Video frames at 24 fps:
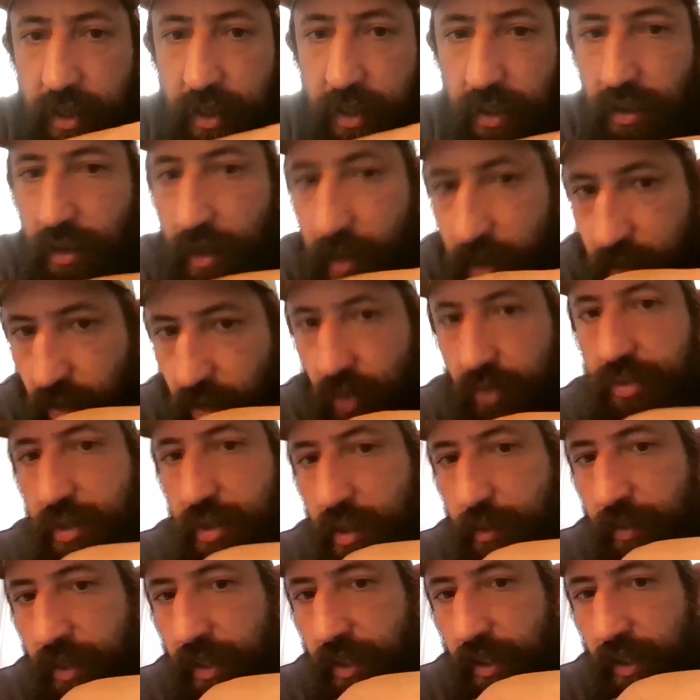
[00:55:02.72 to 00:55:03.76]
to me and
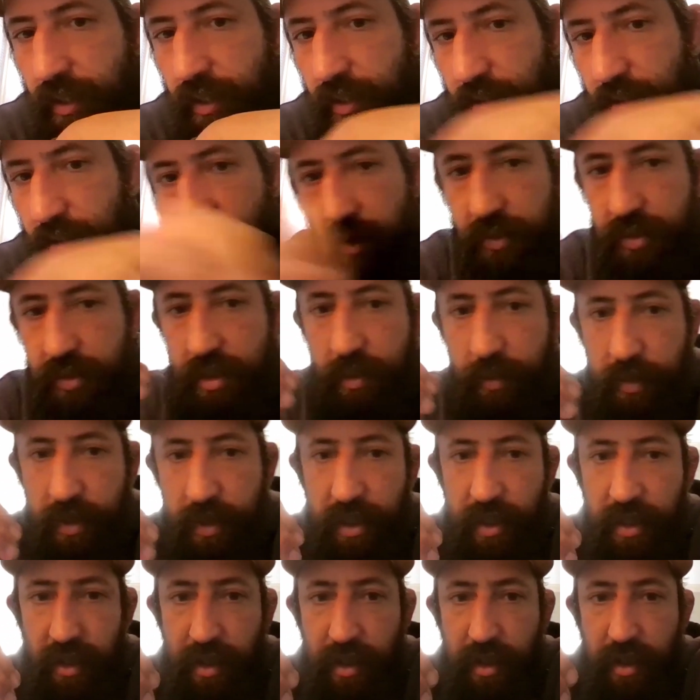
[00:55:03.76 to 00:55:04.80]
closer to me and closer to
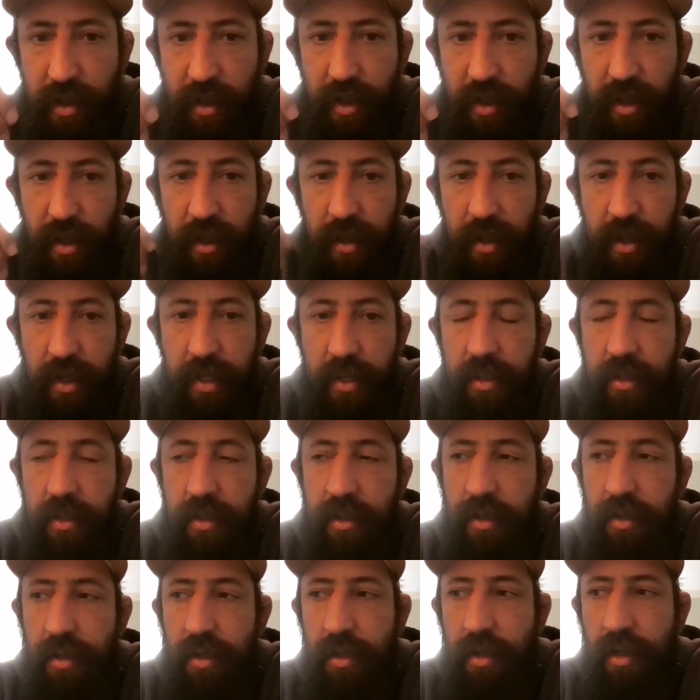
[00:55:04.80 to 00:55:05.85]
me and
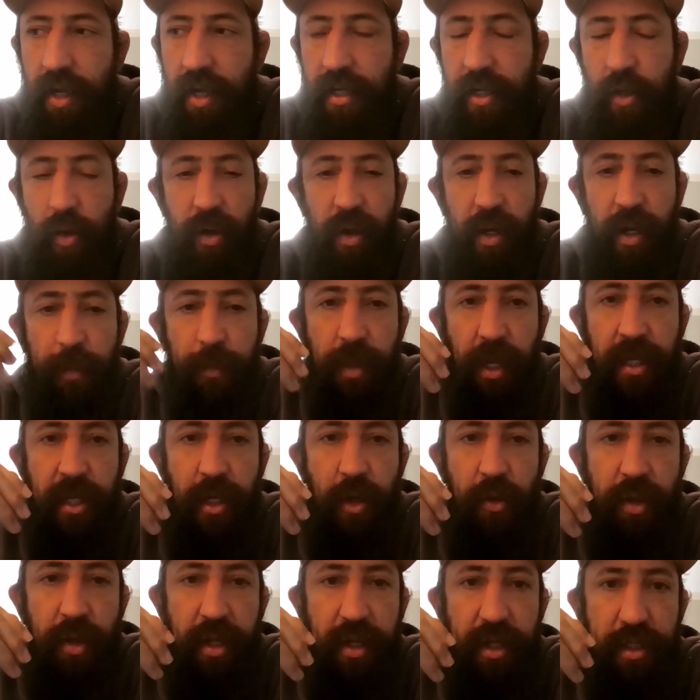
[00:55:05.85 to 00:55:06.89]
then i know that i
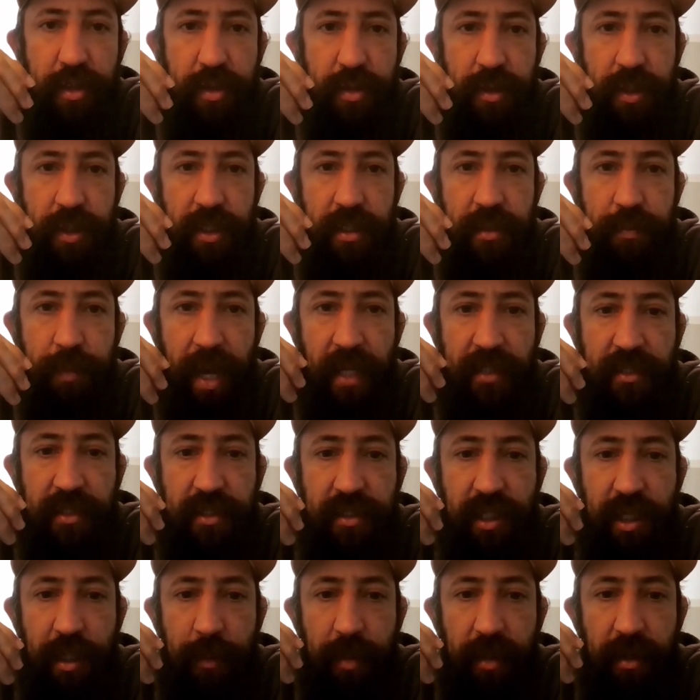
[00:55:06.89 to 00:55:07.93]
know that this this
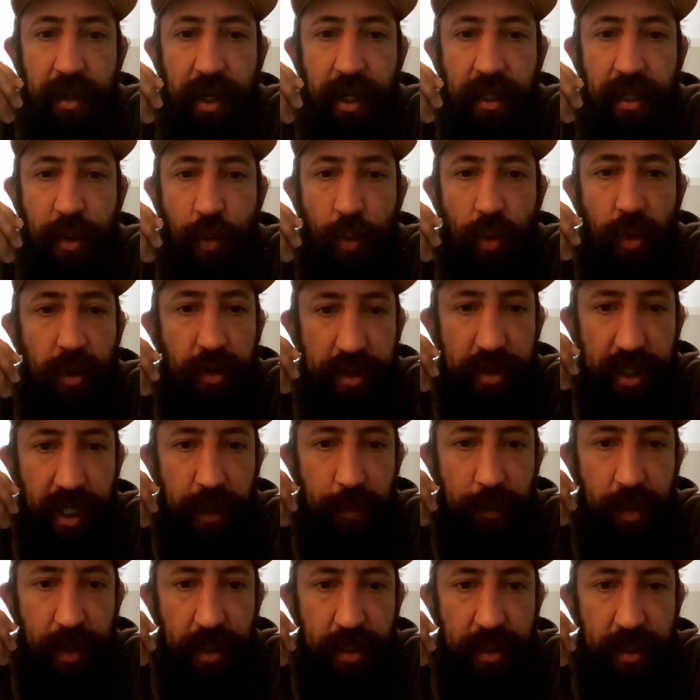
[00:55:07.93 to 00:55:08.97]
match is going to be like the world
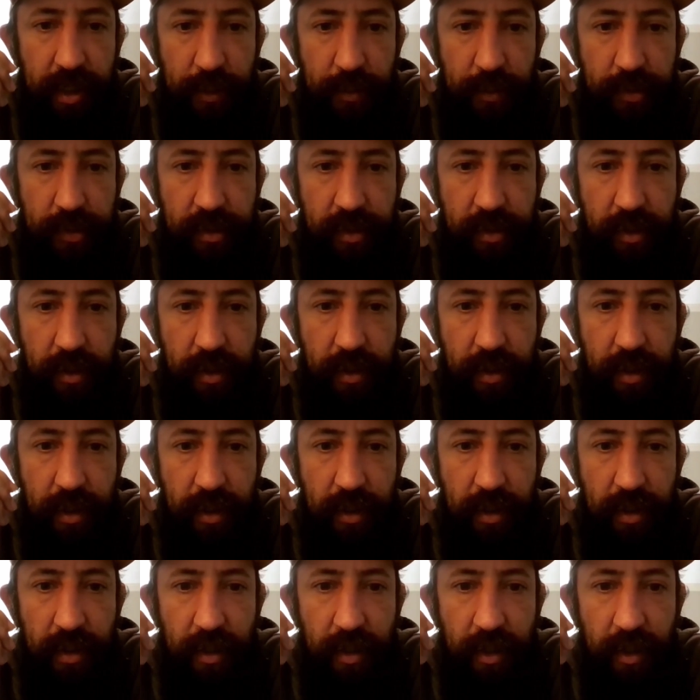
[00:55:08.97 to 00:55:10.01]
championships oh
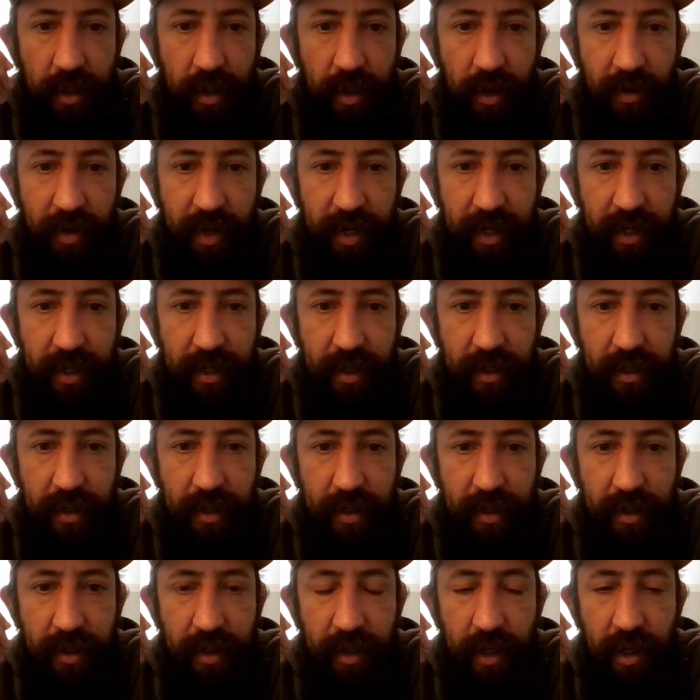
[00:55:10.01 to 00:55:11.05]
yeah you know yeah, like yeah.
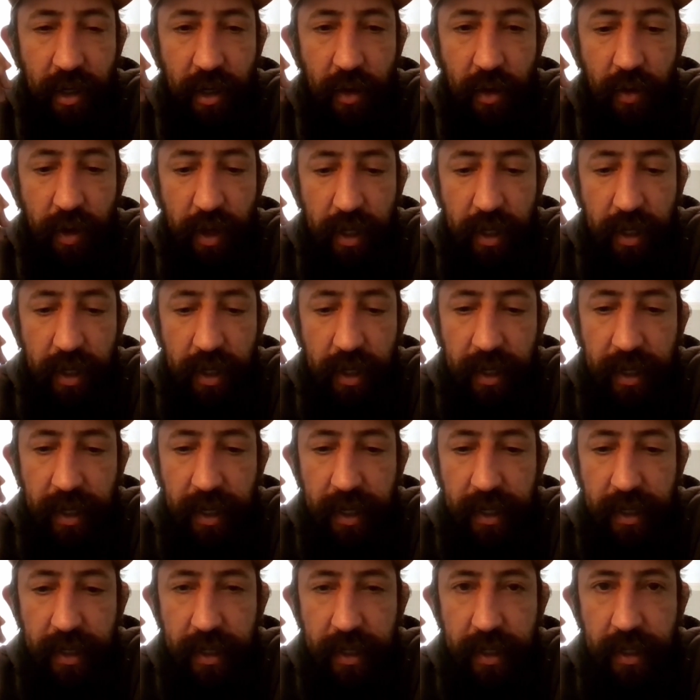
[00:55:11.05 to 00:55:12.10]
you know
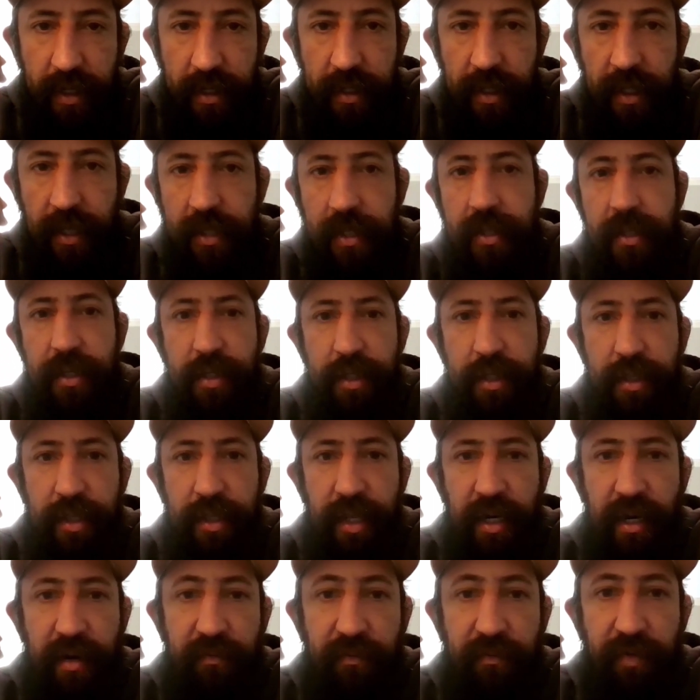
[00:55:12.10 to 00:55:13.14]
and then
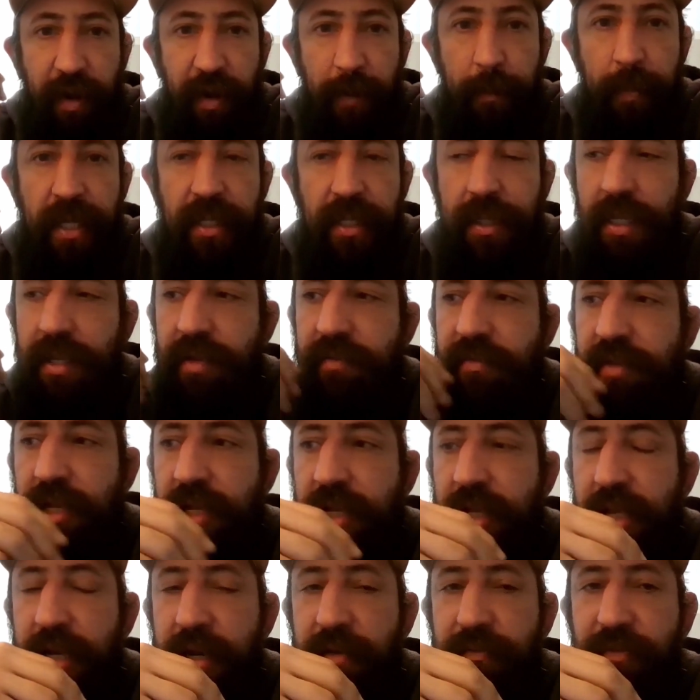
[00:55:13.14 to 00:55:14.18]
then if i beat
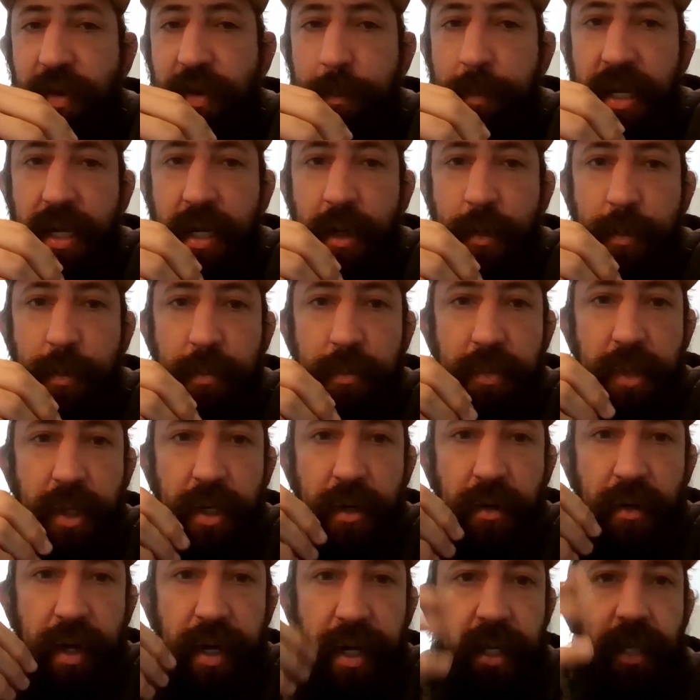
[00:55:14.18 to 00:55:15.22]
then if i beat him
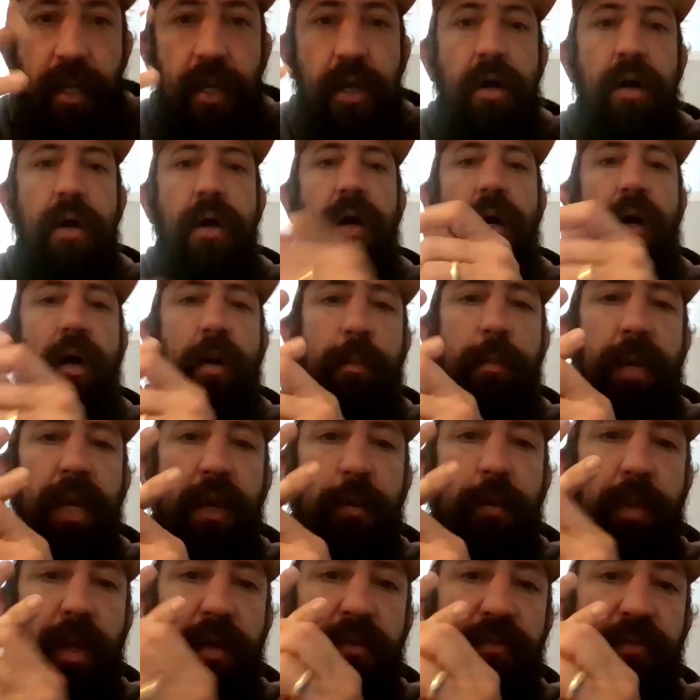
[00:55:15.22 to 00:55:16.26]
they're like oh
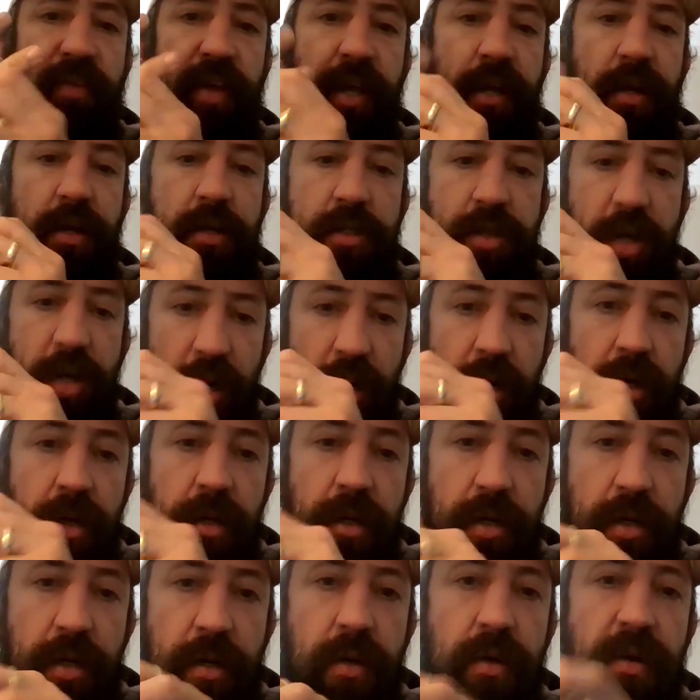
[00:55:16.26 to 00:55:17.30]
man, my fingers
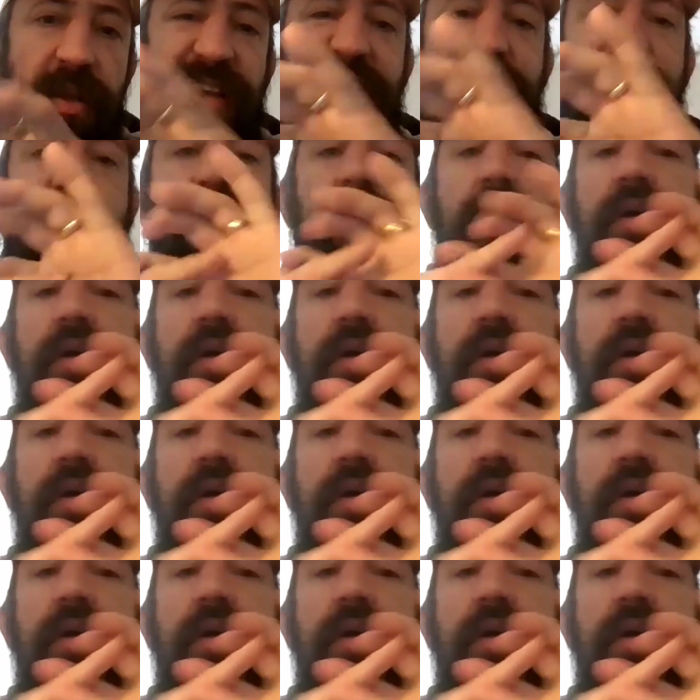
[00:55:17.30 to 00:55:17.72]
hurt. You know, like,